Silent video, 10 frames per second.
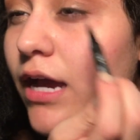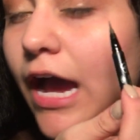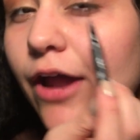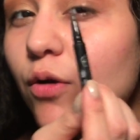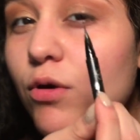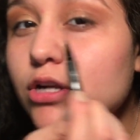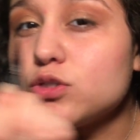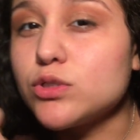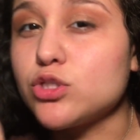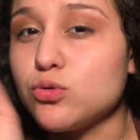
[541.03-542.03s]
I don't want to
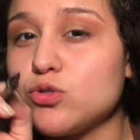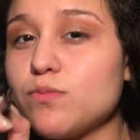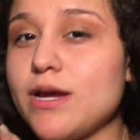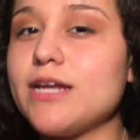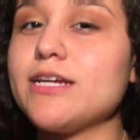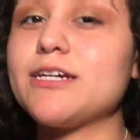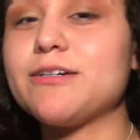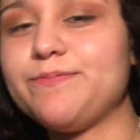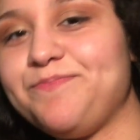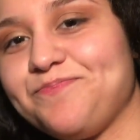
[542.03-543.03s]
do it too dramatic,
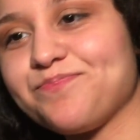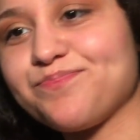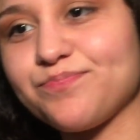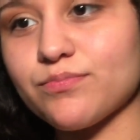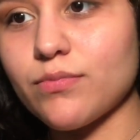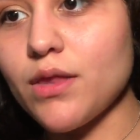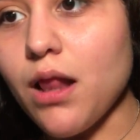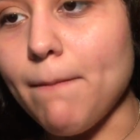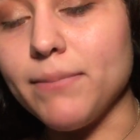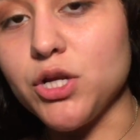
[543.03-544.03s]

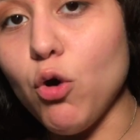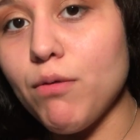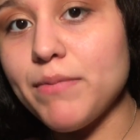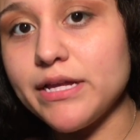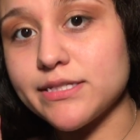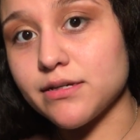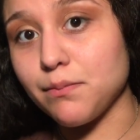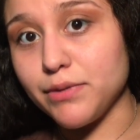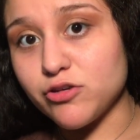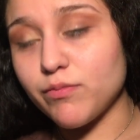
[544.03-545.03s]
but knowing me, it's gonna
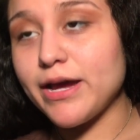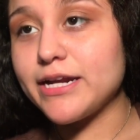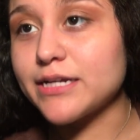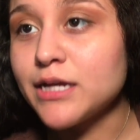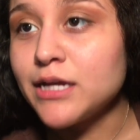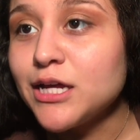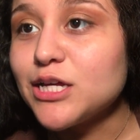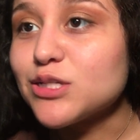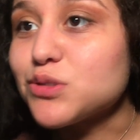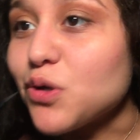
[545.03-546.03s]
be dramatic,
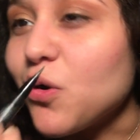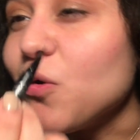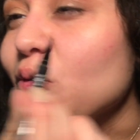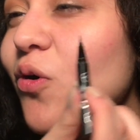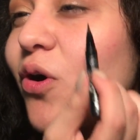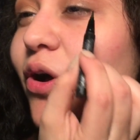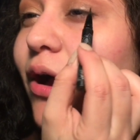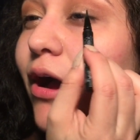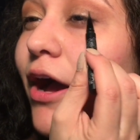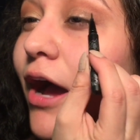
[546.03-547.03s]
so
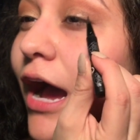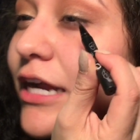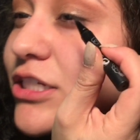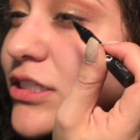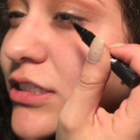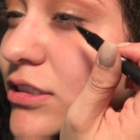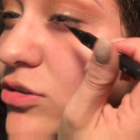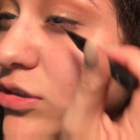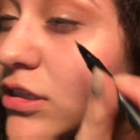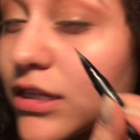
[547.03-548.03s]
I just
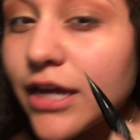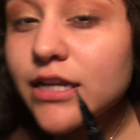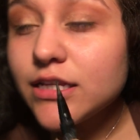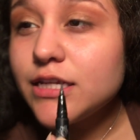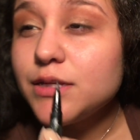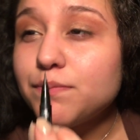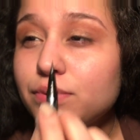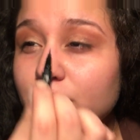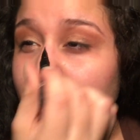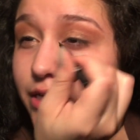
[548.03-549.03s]
lightly
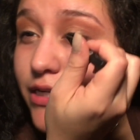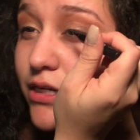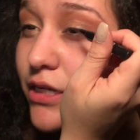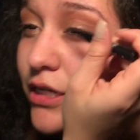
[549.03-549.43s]
put it